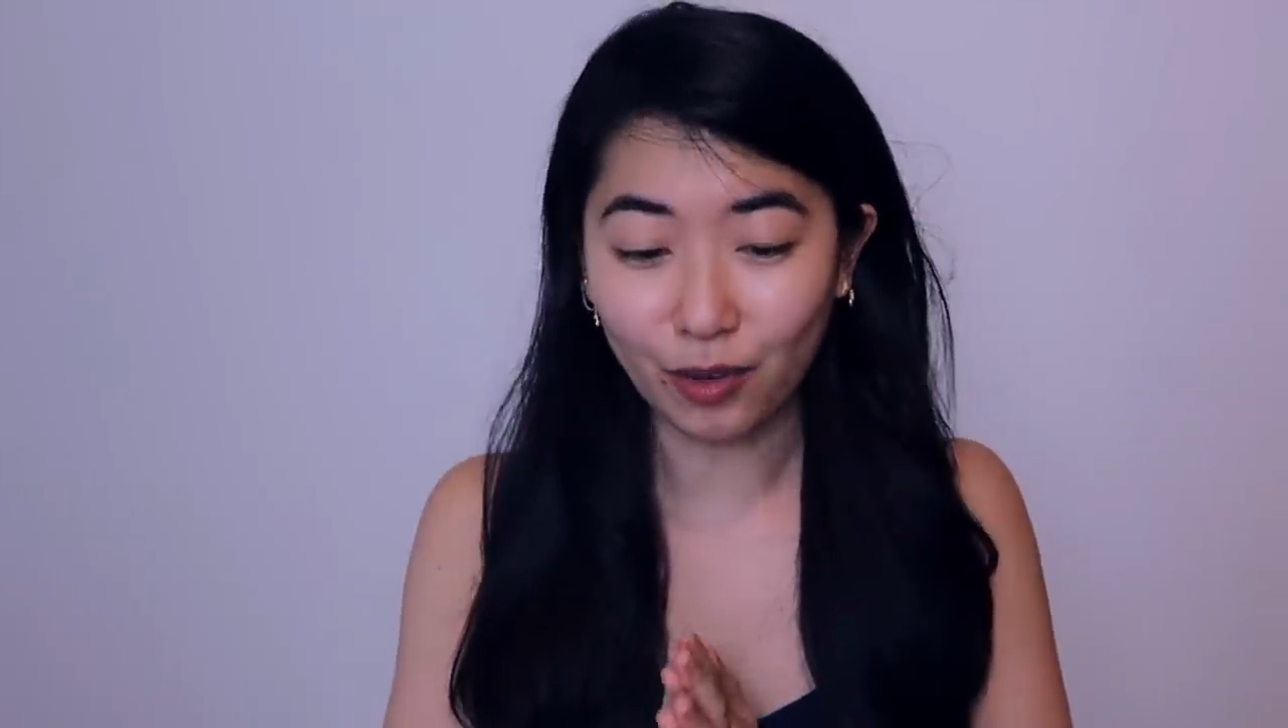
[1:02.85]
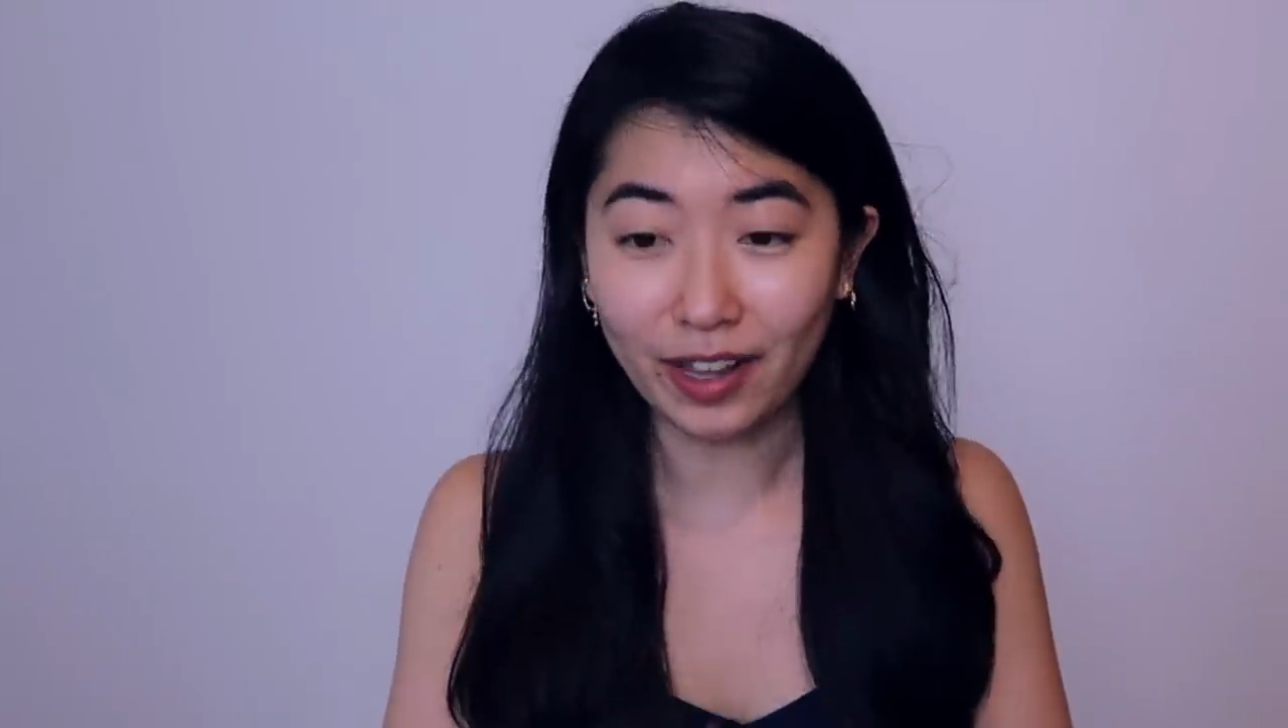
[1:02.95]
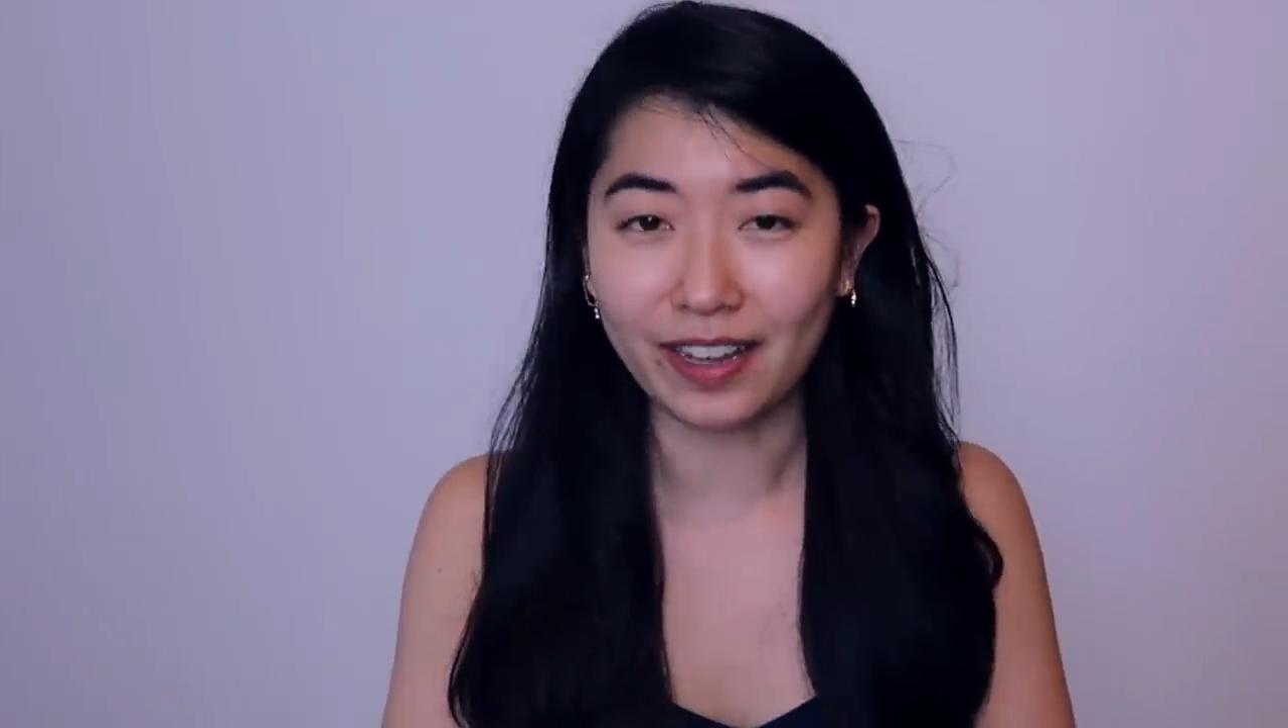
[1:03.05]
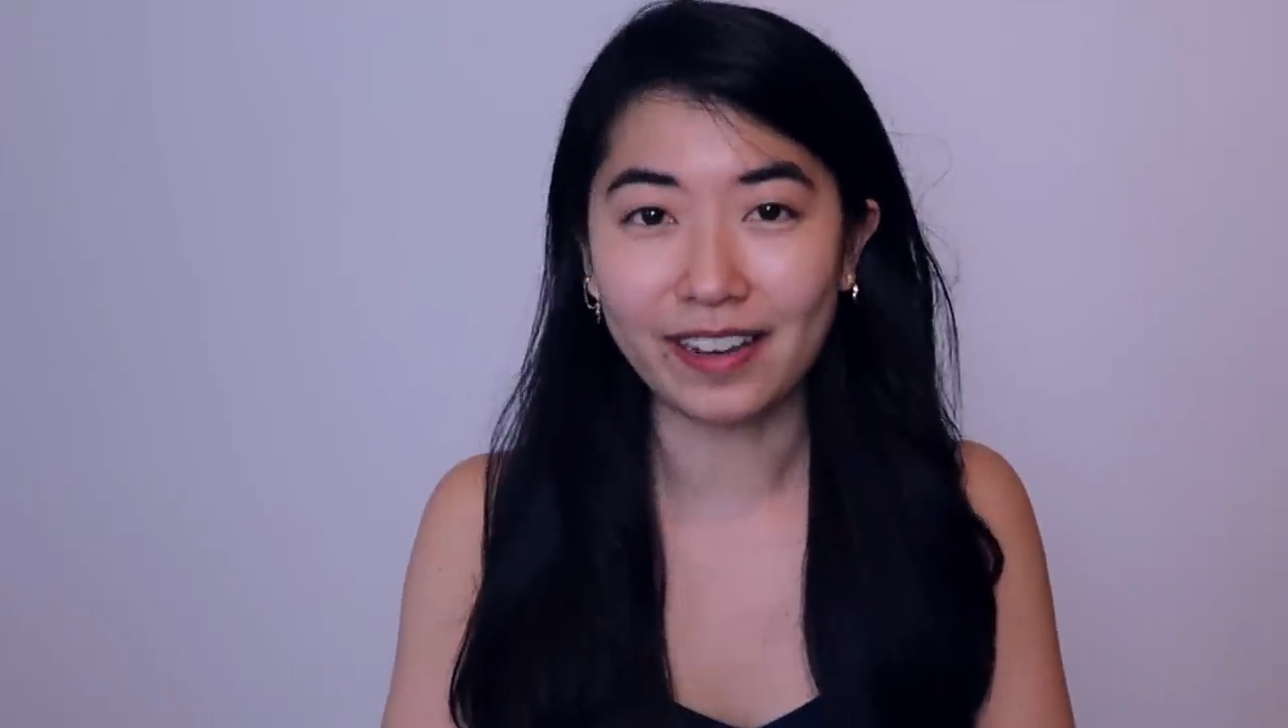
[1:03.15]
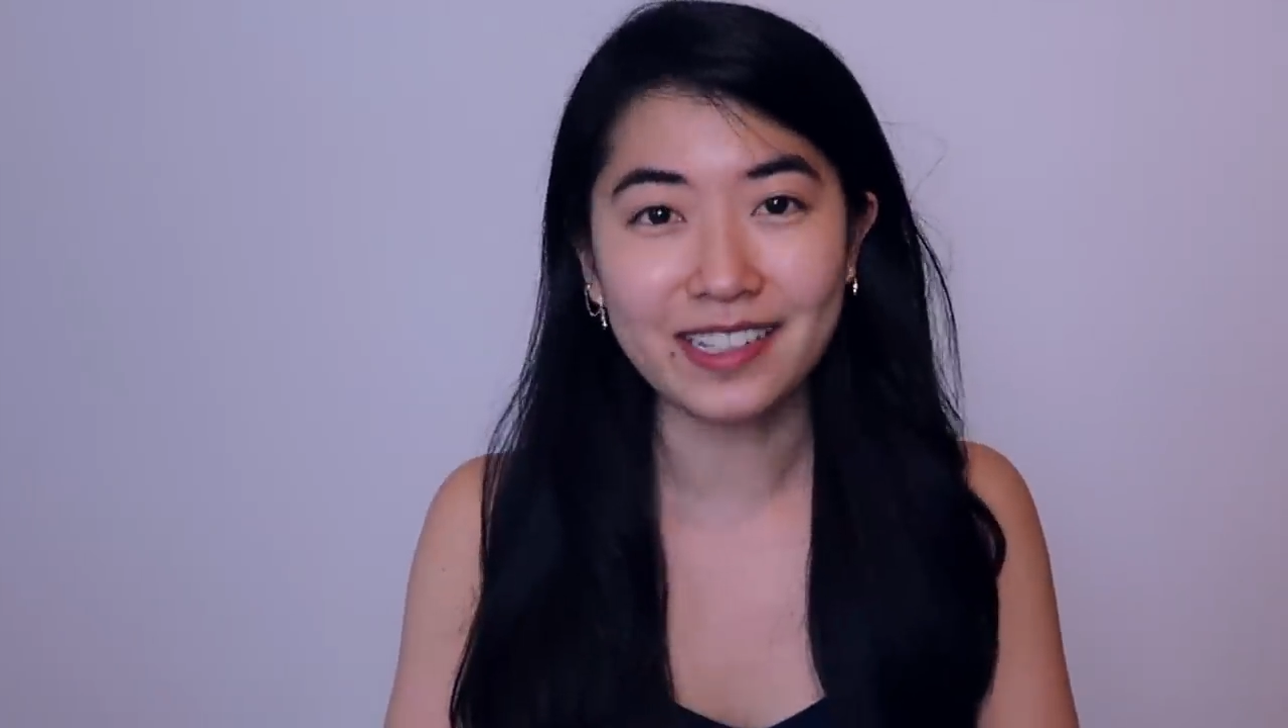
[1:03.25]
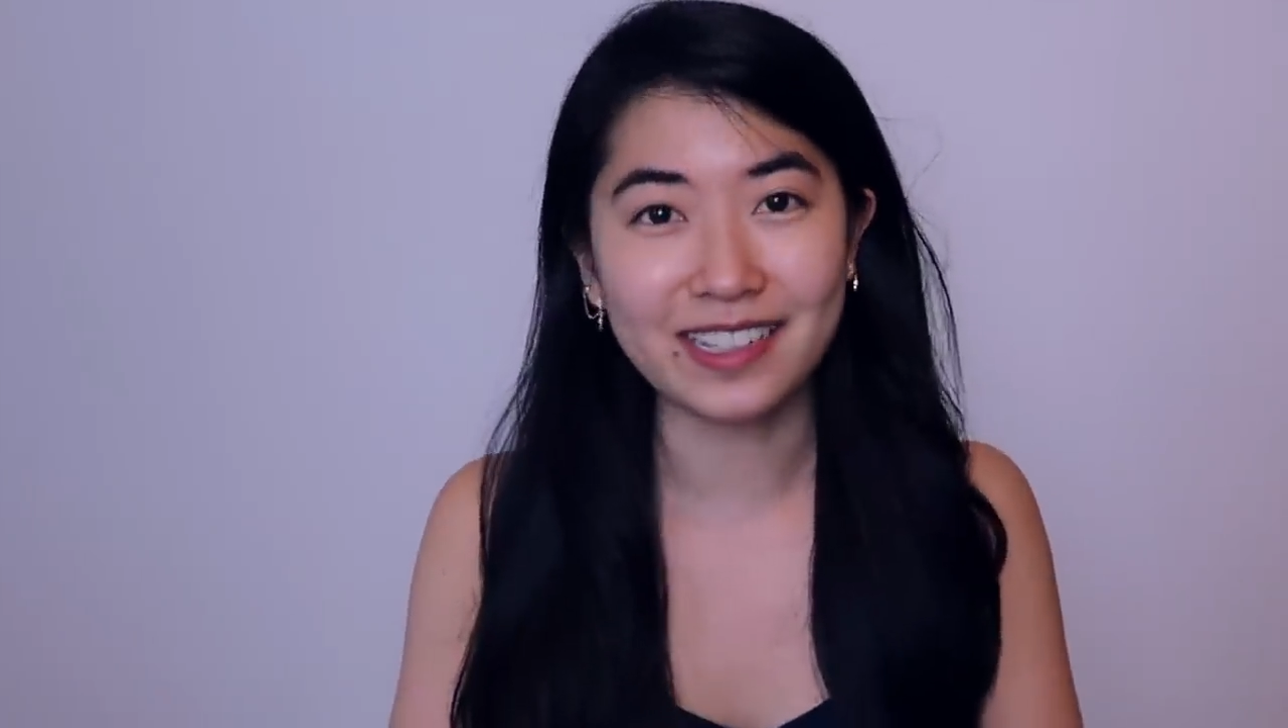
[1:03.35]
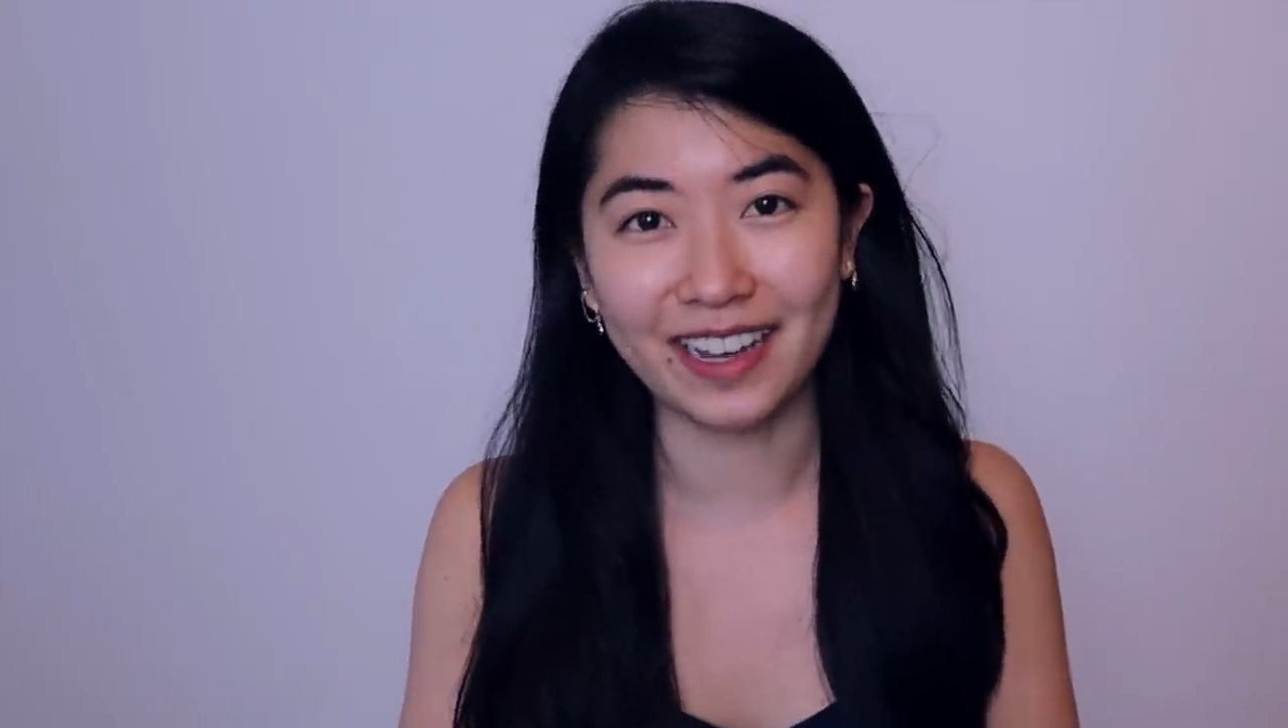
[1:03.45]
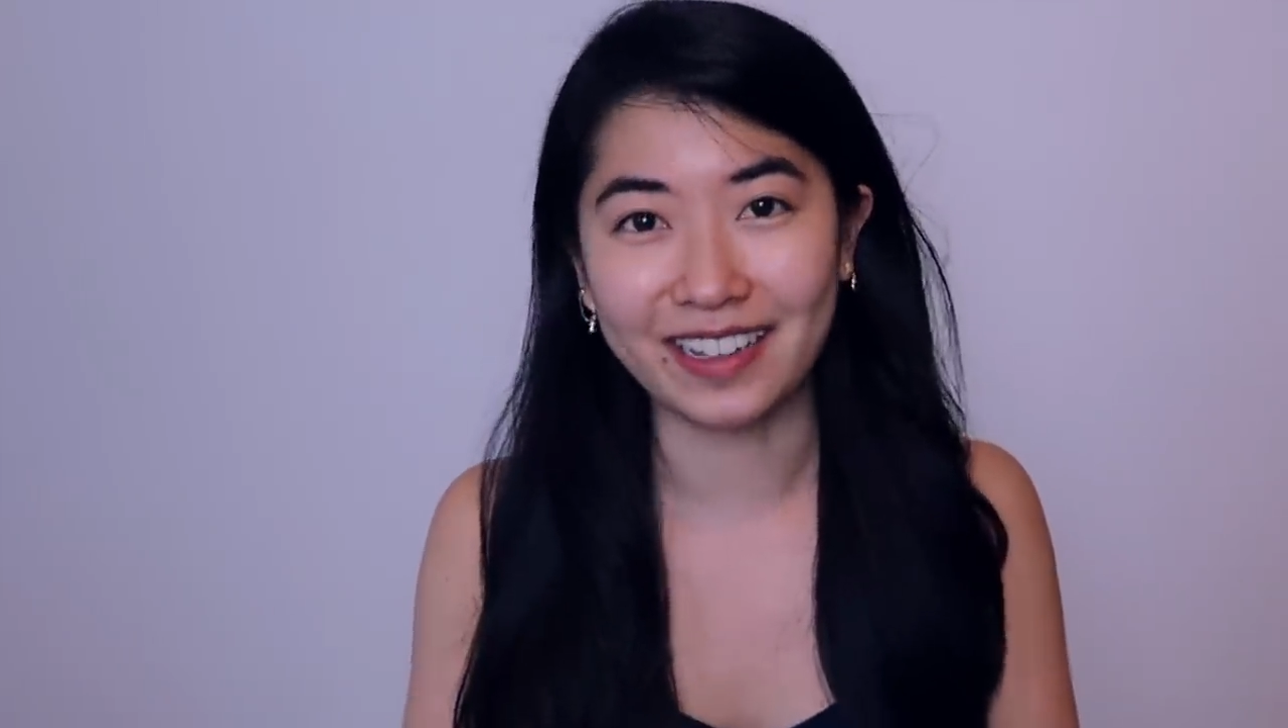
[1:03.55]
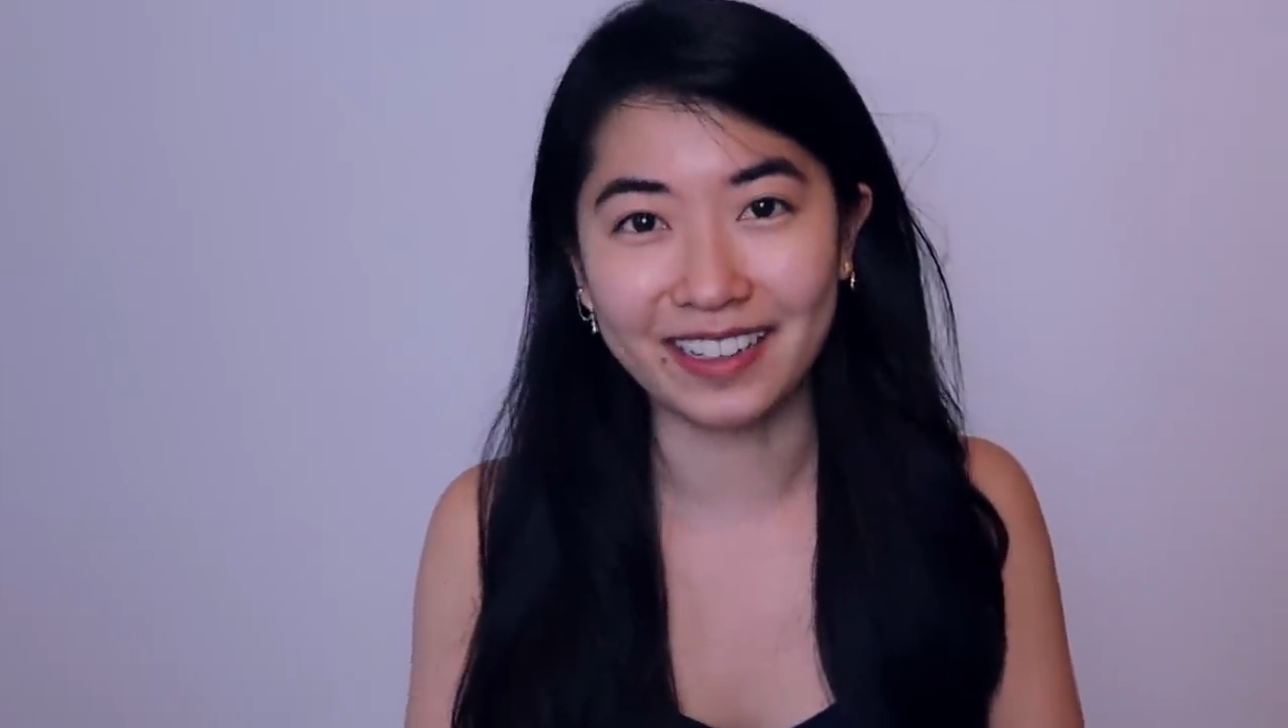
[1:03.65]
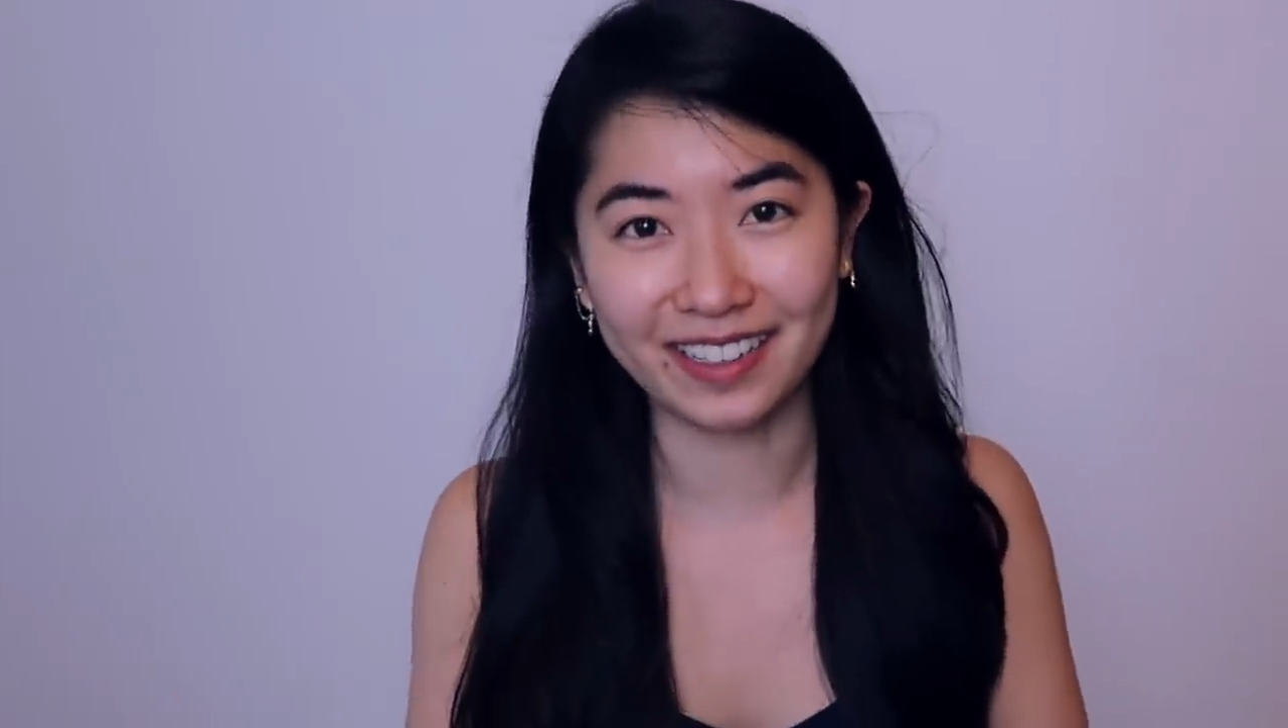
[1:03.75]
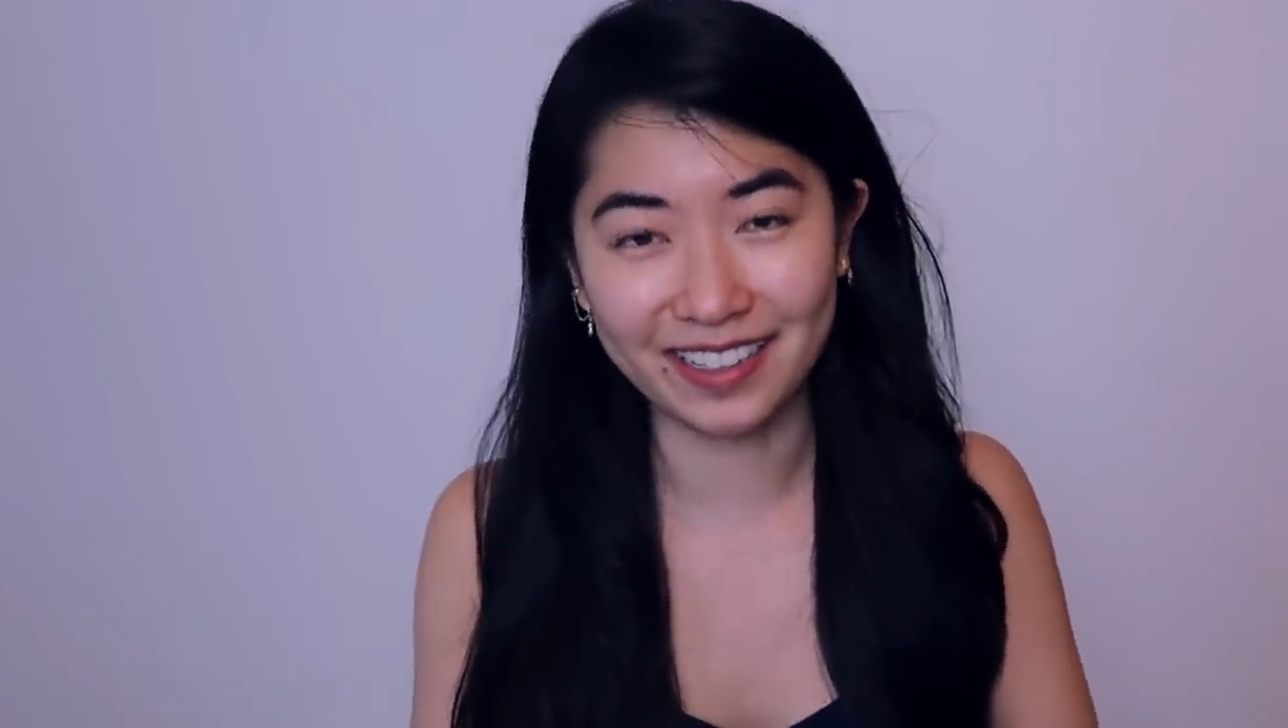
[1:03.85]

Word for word: realized that it